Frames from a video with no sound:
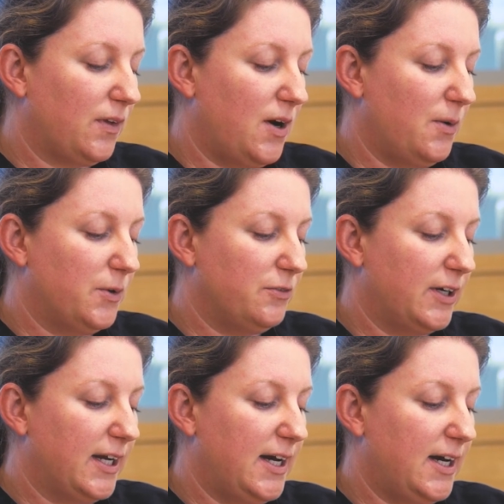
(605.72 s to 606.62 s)
I would
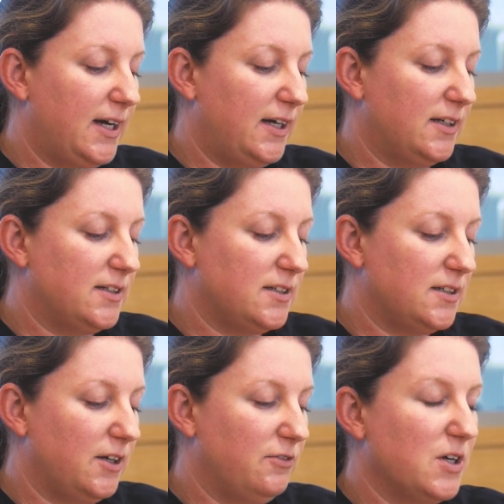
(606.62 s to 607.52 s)
regard
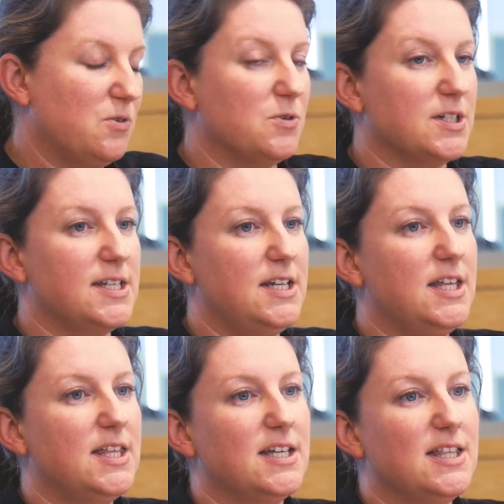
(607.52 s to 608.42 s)
a record as
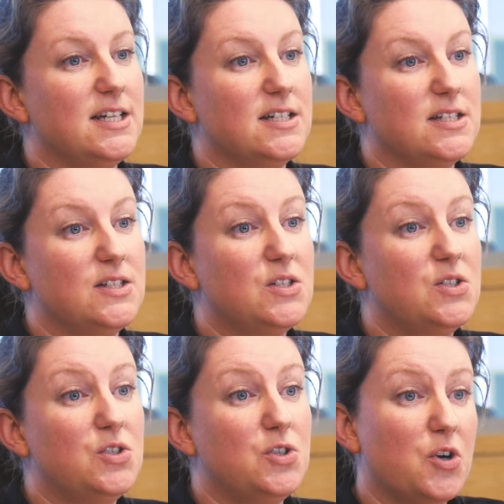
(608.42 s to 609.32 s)
anything that is
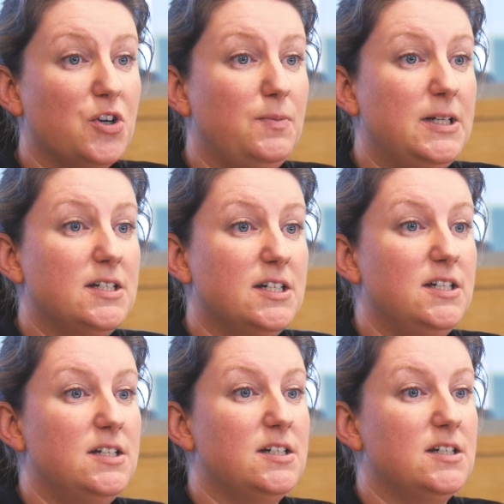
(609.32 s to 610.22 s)

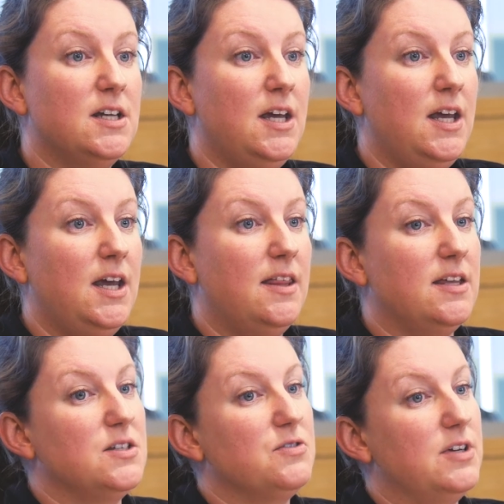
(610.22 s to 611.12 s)
documented
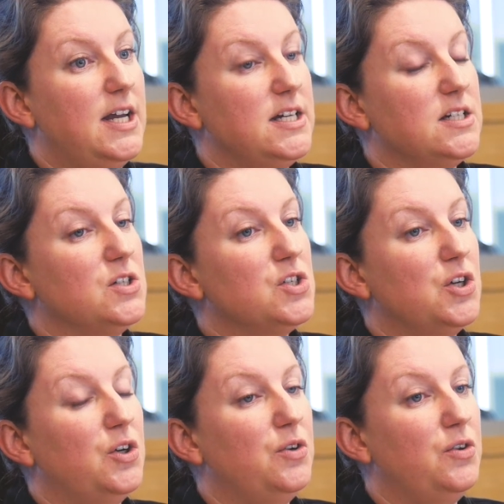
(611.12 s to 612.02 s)
that's related
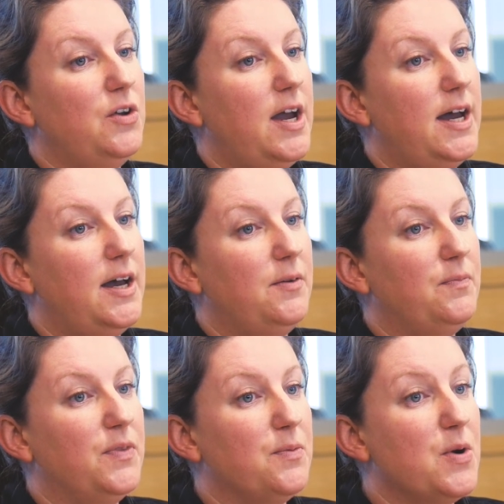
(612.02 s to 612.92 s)
to
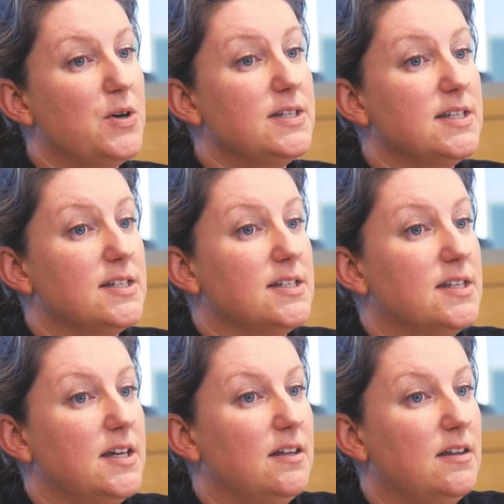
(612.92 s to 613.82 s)
the processes
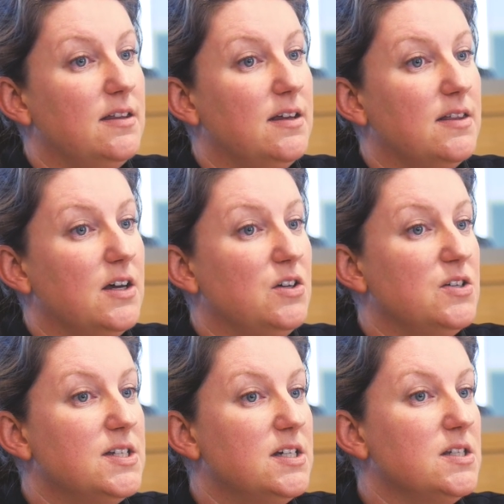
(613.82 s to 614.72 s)
that they're
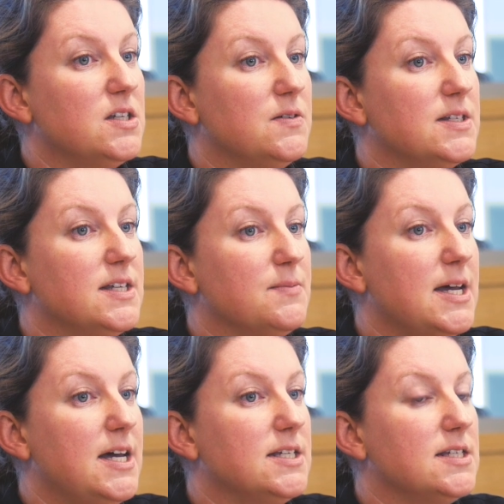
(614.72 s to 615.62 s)
using. So in some
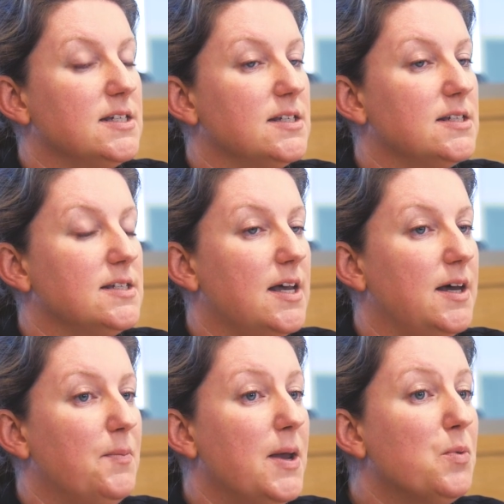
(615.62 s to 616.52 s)
cases,
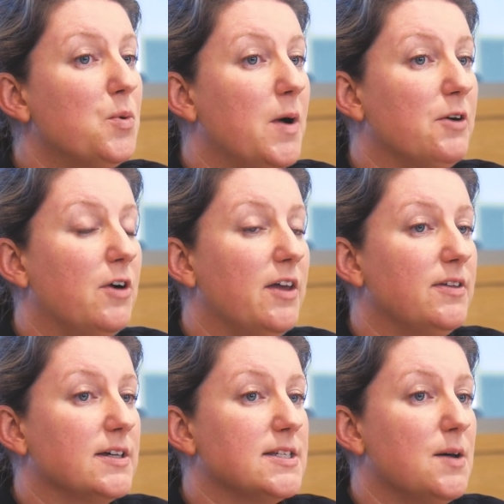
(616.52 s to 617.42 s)
people might write
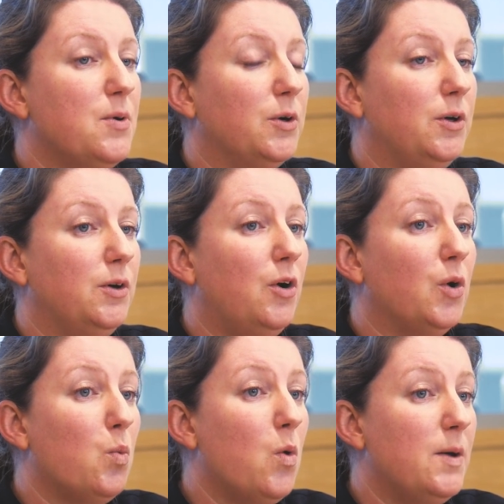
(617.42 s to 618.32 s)
things up on
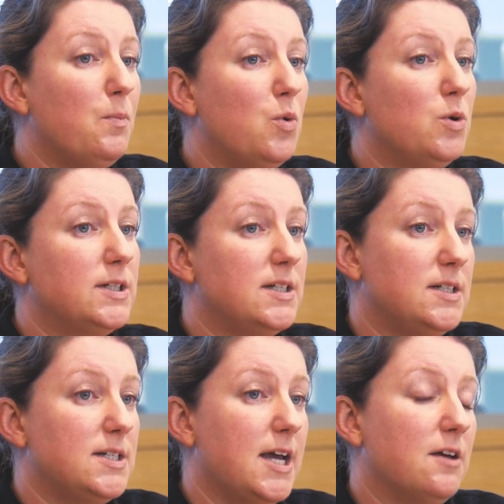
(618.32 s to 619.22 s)
a whiteboard
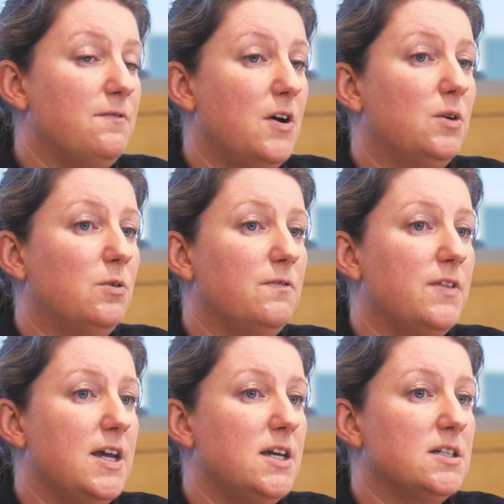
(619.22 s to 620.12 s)
and take a photo of
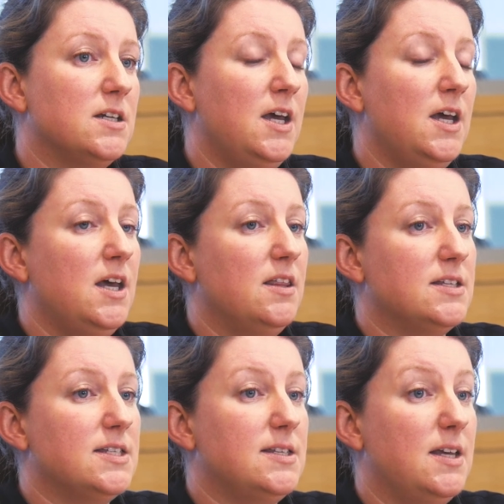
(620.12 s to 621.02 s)
that,
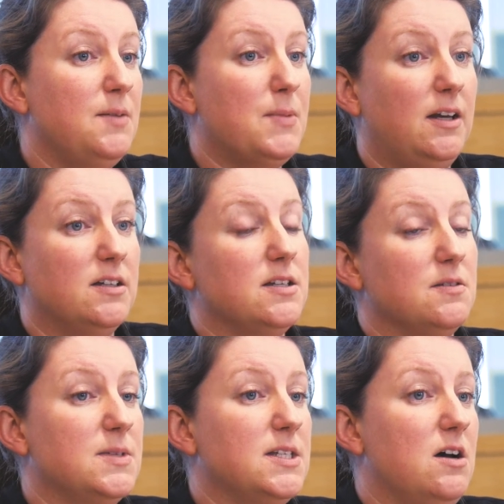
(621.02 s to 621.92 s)
let's email it to
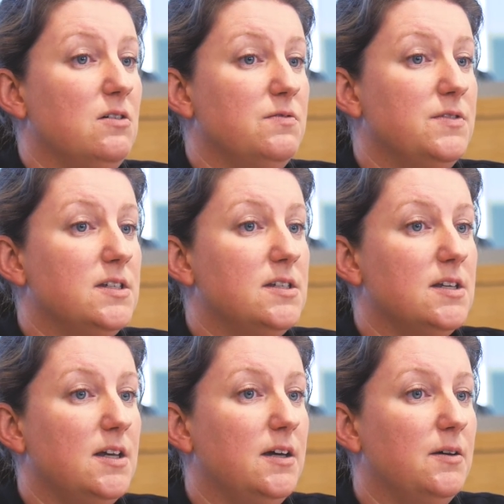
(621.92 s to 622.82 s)
themselves,
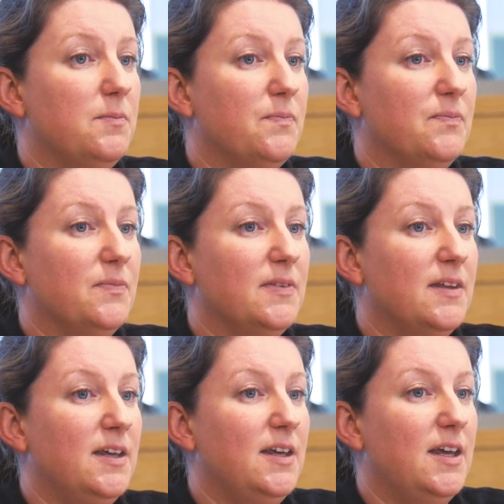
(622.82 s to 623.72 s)

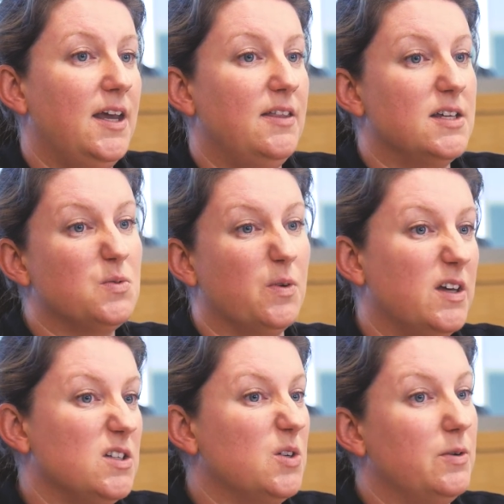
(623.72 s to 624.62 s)
and that's what
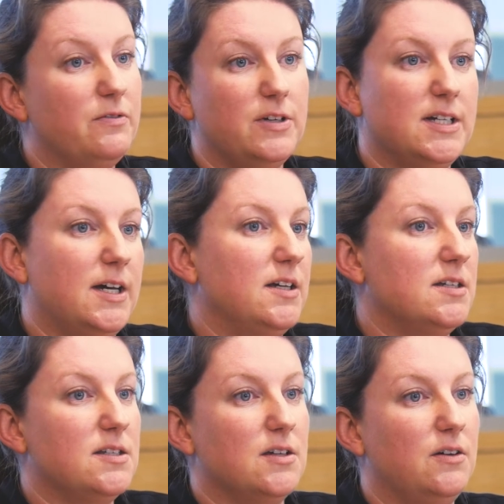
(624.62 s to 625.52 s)
they do every day.
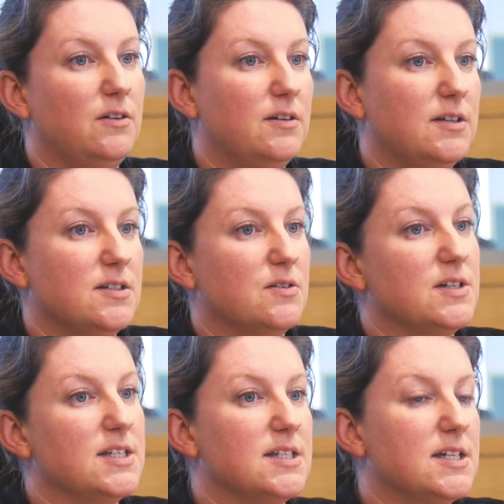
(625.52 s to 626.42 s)
So as long
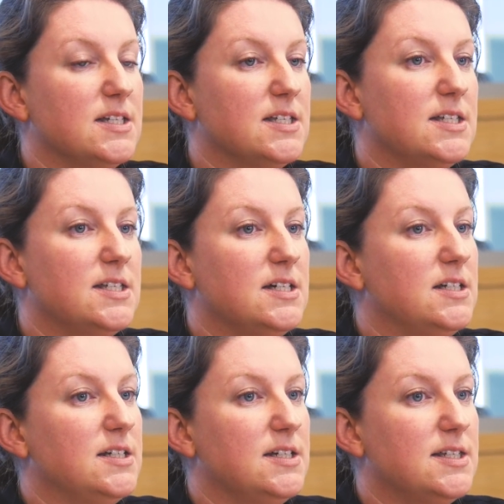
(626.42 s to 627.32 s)
as it's
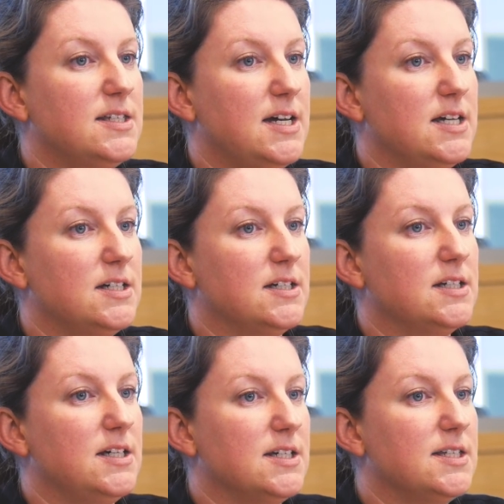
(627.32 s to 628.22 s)
consistent, it's dated,
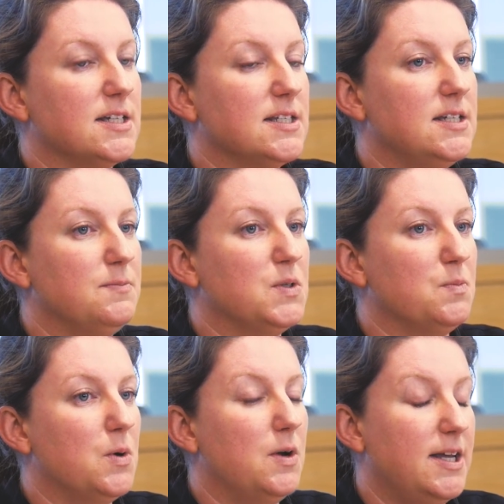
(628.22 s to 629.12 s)
and it's
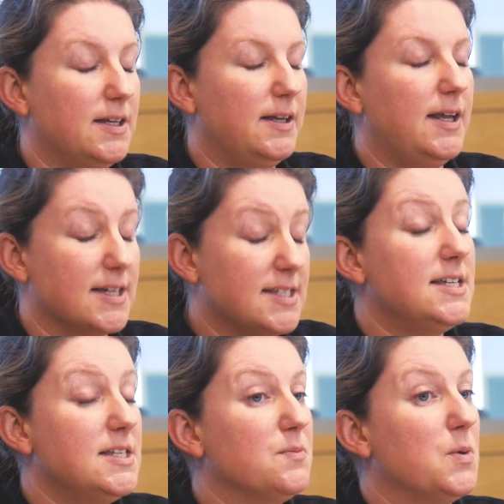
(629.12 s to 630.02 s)

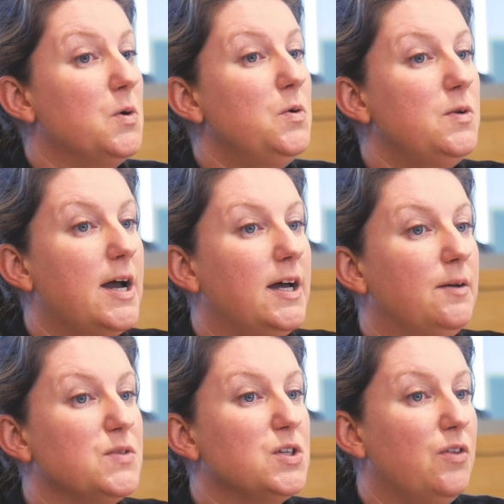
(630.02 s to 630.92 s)
accessible
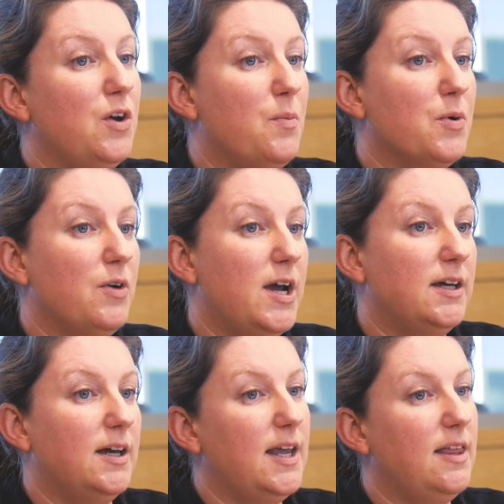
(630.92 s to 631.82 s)
to the
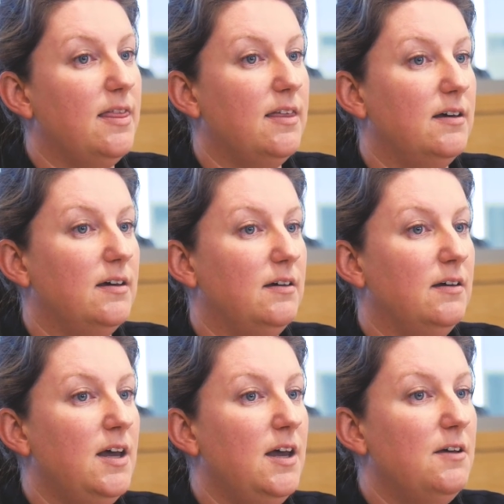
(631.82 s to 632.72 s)
operator and the
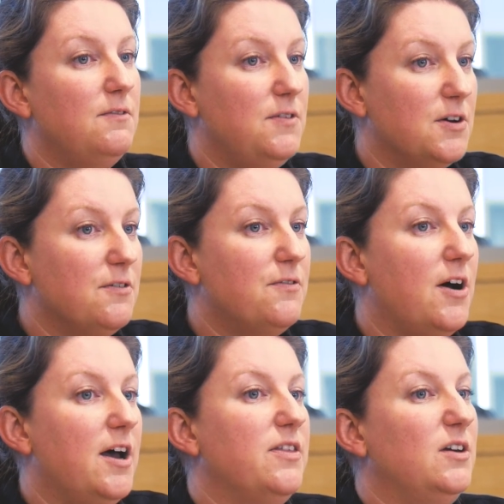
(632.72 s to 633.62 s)

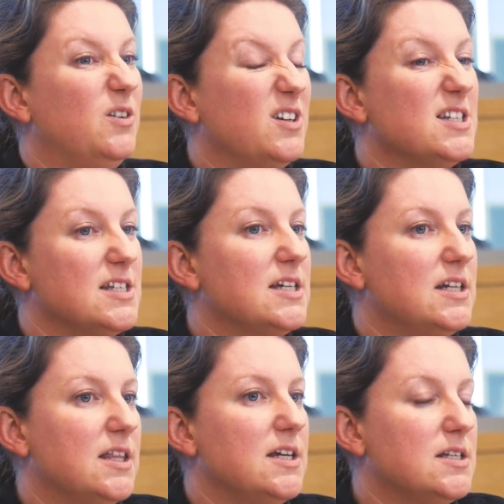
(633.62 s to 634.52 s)
verifier, then I'd
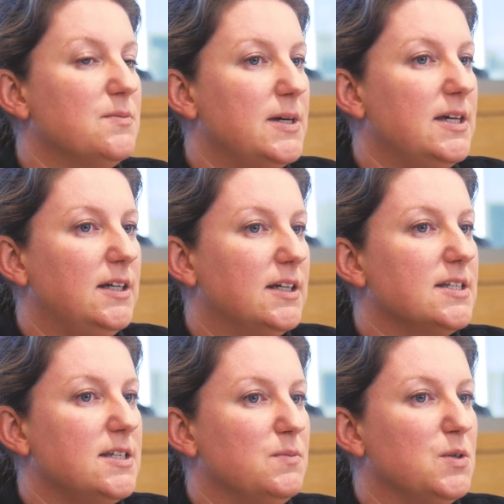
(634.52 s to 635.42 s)
consider that to be an
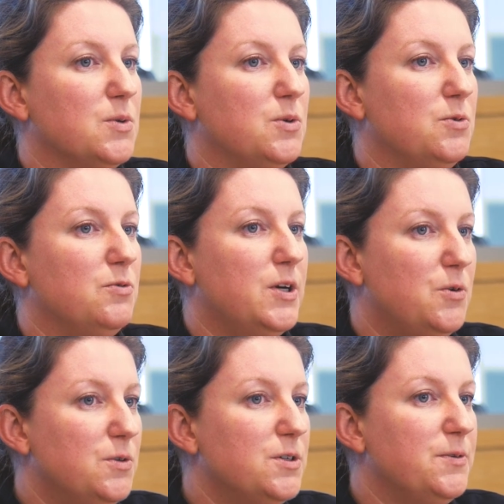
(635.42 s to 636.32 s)
acceptable
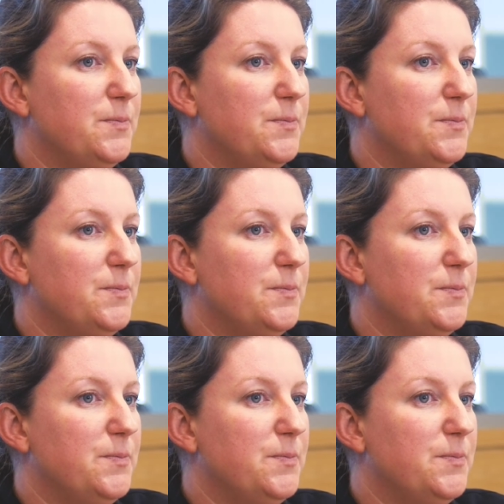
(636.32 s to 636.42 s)
record.